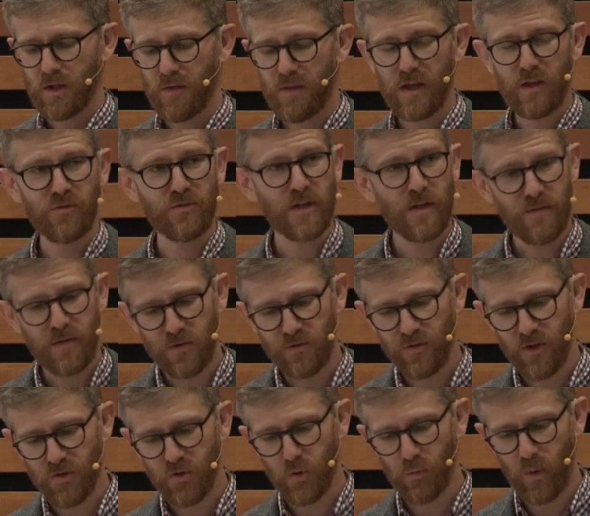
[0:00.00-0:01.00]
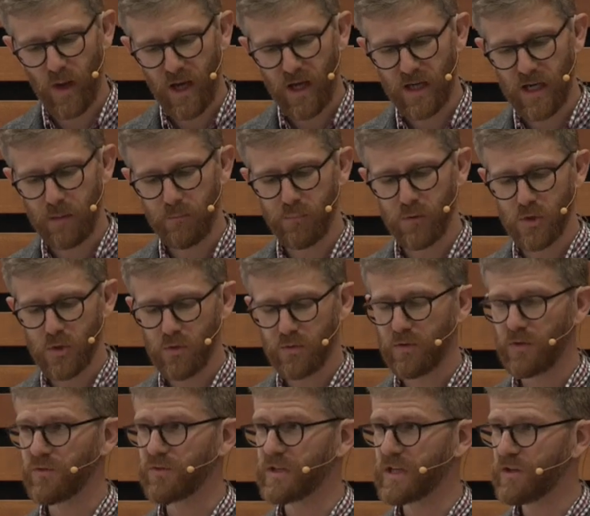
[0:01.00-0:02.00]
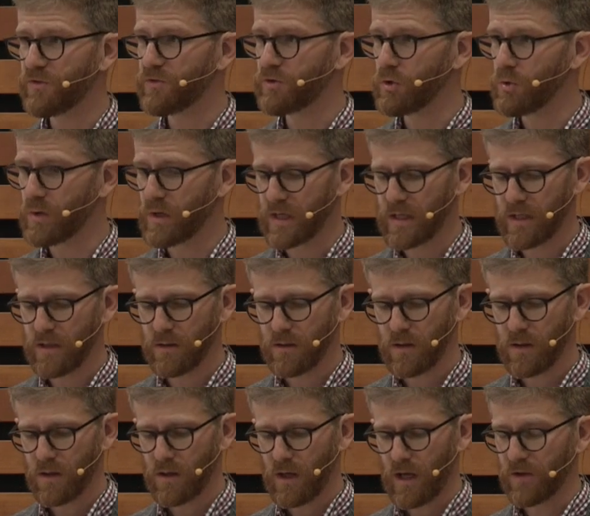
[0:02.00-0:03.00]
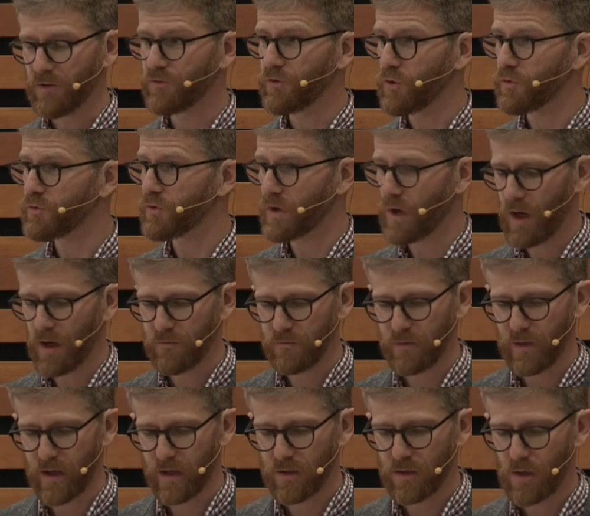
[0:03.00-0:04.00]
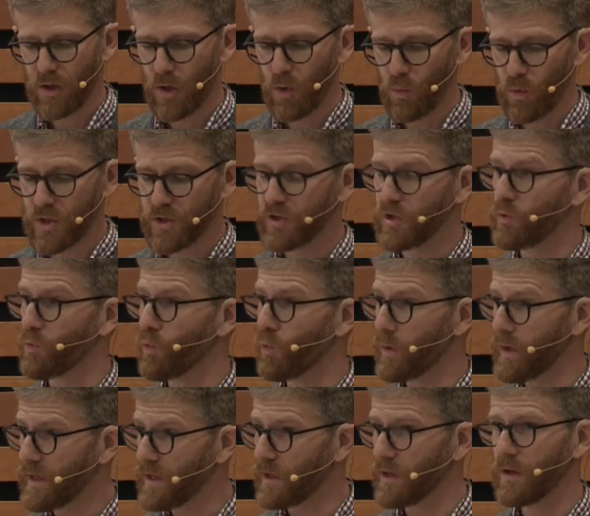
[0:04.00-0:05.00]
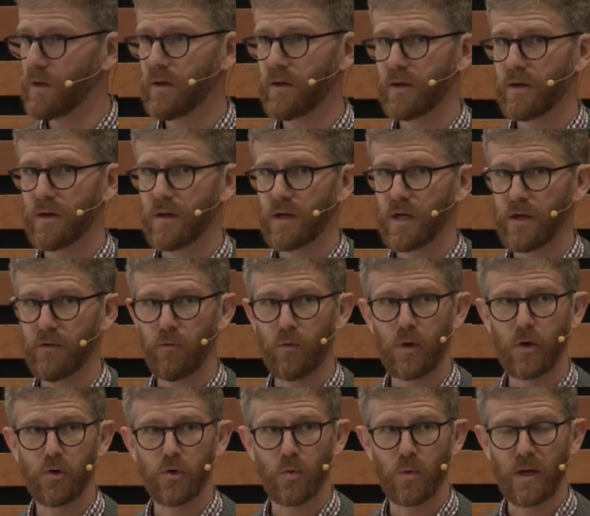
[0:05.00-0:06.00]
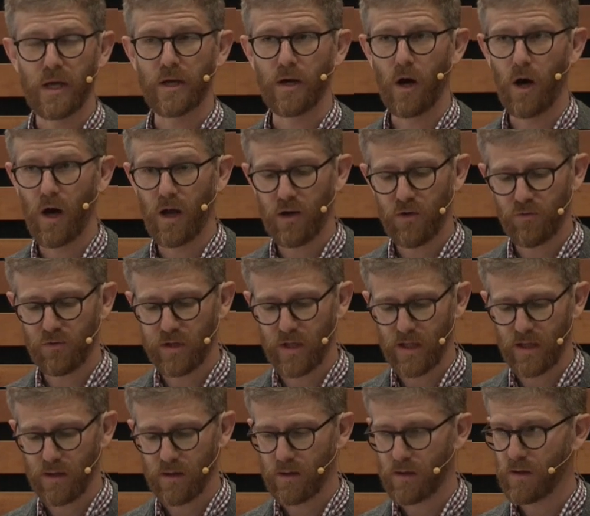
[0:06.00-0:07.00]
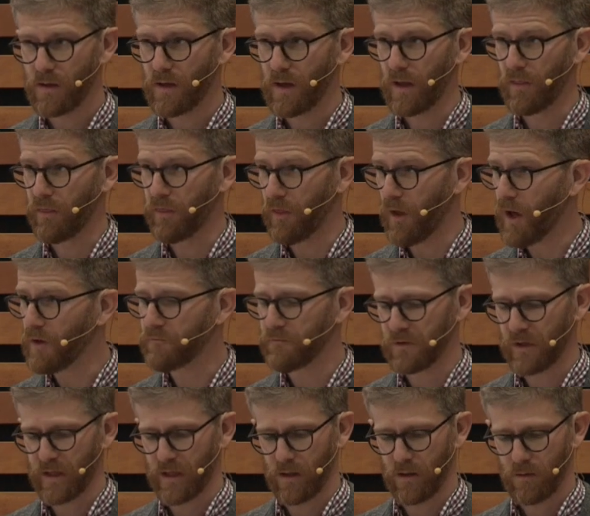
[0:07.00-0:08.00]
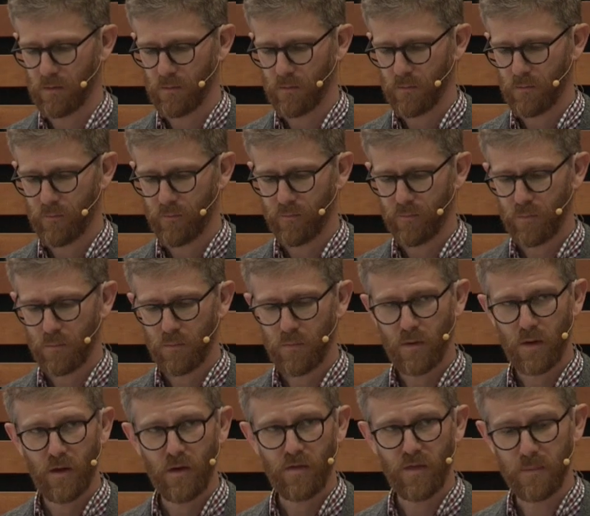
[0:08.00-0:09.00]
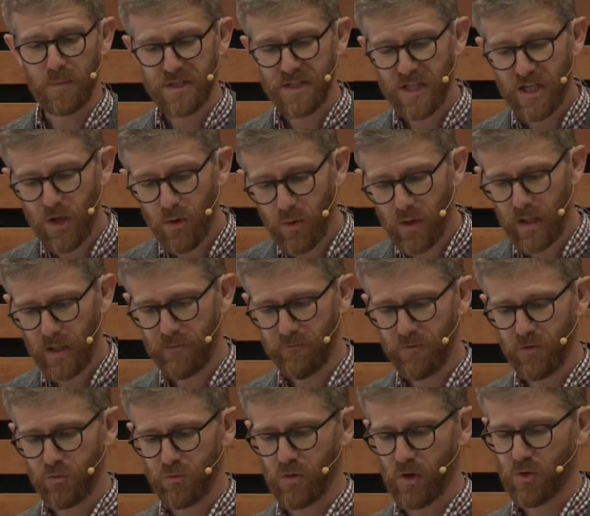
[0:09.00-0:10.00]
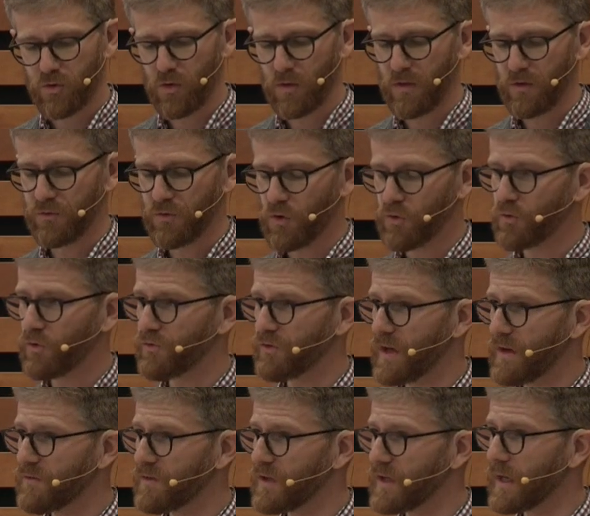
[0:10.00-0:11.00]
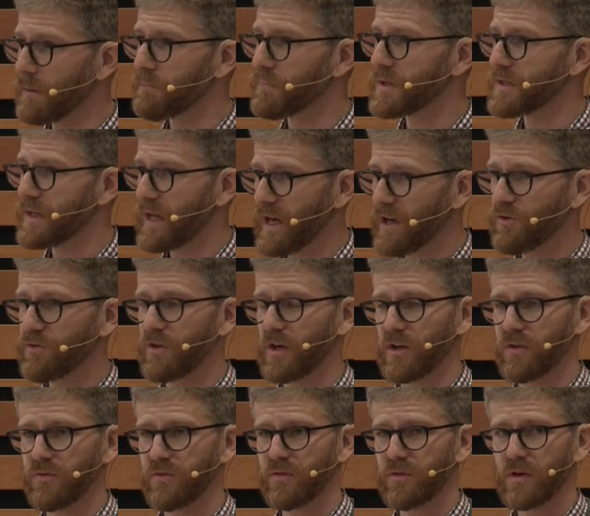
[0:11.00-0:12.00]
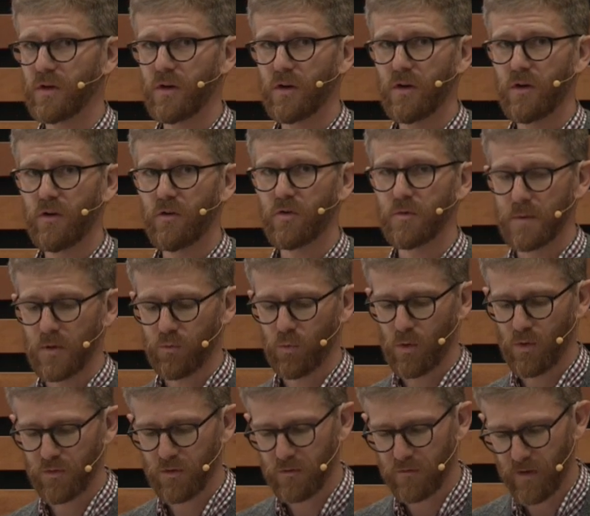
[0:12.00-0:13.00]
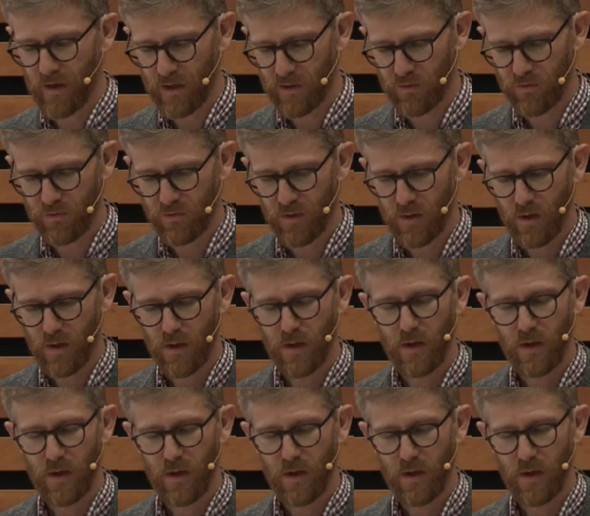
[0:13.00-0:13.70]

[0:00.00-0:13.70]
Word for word: To the extent that such a reckoning produces disunity and social conflict, which it will if we are doing it honestly and thoughtfully, the material infrastructure of the social safety net protects us from its worst effects.